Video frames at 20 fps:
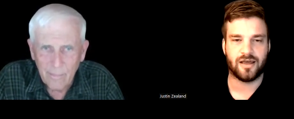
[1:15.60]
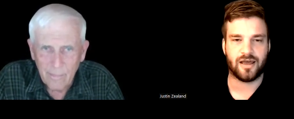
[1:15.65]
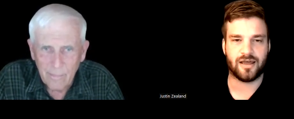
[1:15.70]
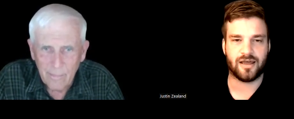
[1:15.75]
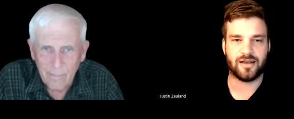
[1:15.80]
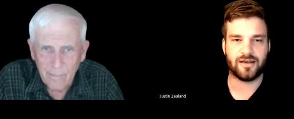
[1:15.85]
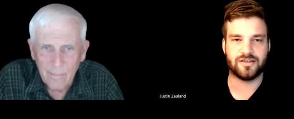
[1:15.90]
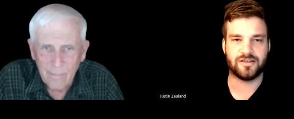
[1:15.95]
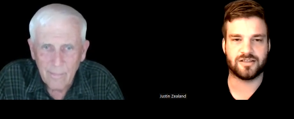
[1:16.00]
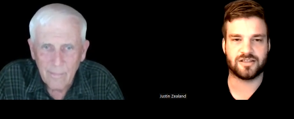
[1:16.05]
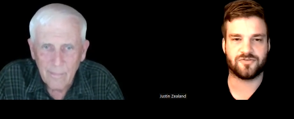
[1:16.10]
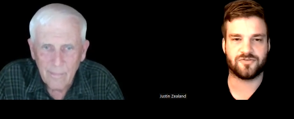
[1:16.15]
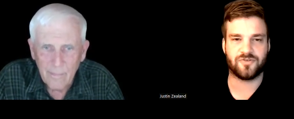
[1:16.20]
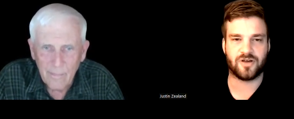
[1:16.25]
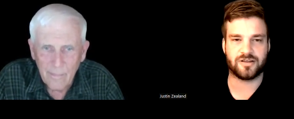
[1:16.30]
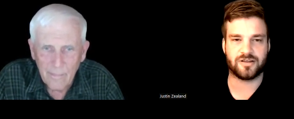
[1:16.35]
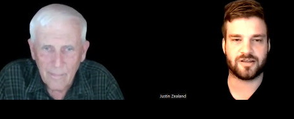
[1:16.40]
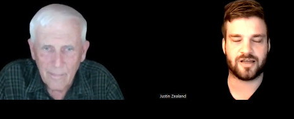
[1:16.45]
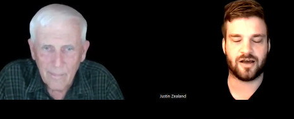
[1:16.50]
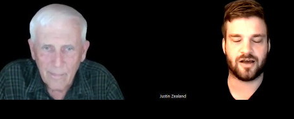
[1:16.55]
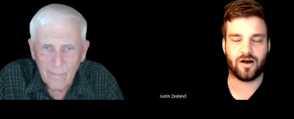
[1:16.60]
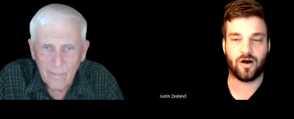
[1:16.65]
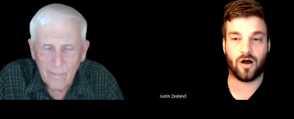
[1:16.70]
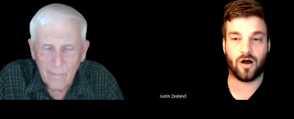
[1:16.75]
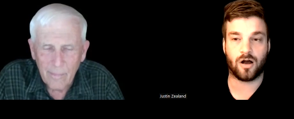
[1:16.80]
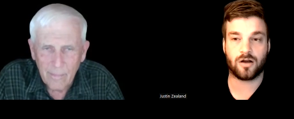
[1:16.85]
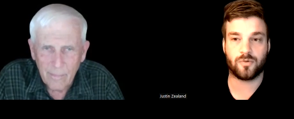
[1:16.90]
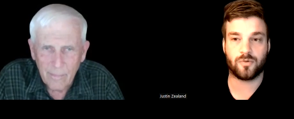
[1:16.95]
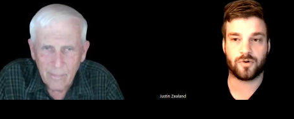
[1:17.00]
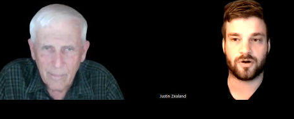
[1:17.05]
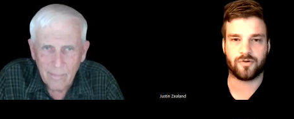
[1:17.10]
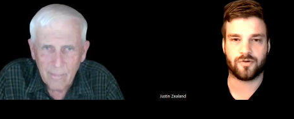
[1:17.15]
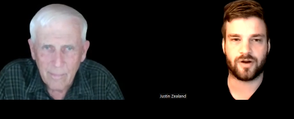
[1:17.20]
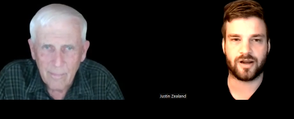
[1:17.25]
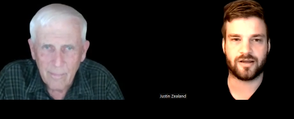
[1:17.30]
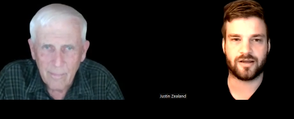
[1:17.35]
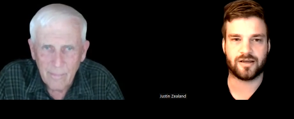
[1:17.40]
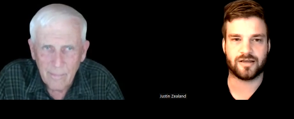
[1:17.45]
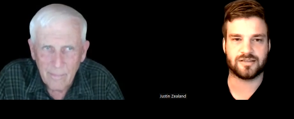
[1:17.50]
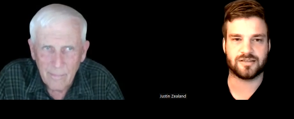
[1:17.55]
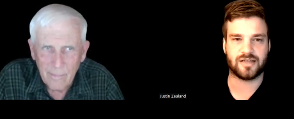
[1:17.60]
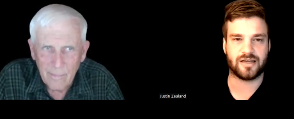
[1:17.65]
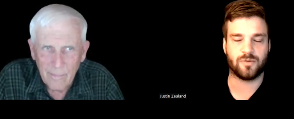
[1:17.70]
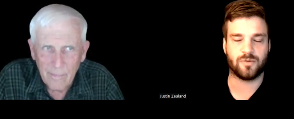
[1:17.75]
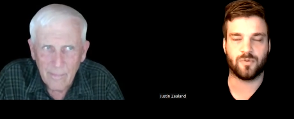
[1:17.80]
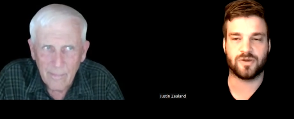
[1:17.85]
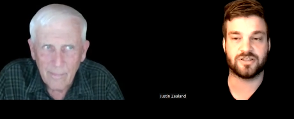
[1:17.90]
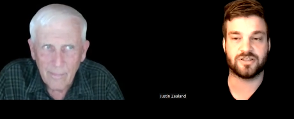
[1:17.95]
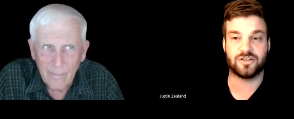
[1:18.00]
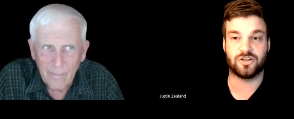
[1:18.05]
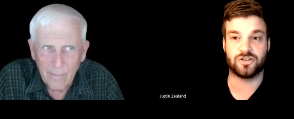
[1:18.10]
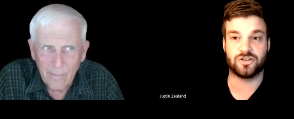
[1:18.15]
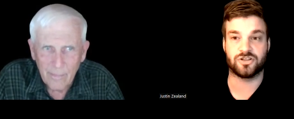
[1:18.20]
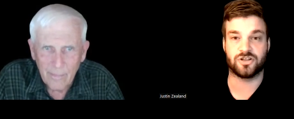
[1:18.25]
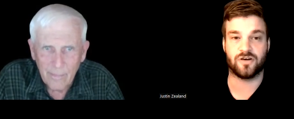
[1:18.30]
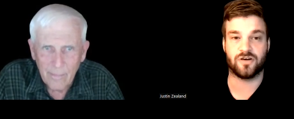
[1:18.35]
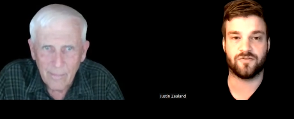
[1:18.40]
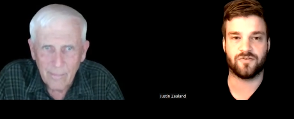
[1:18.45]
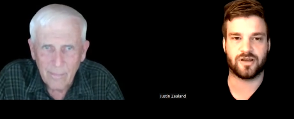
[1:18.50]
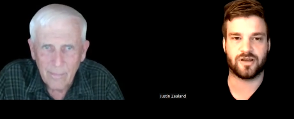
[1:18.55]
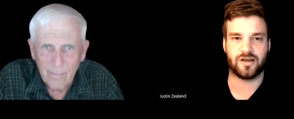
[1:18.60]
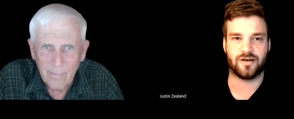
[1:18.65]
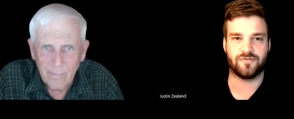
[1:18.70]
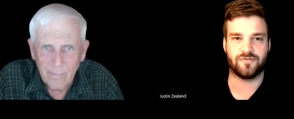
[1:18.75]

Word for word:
Speaker 1: and he just felt that awkward right because that he wasn't deserving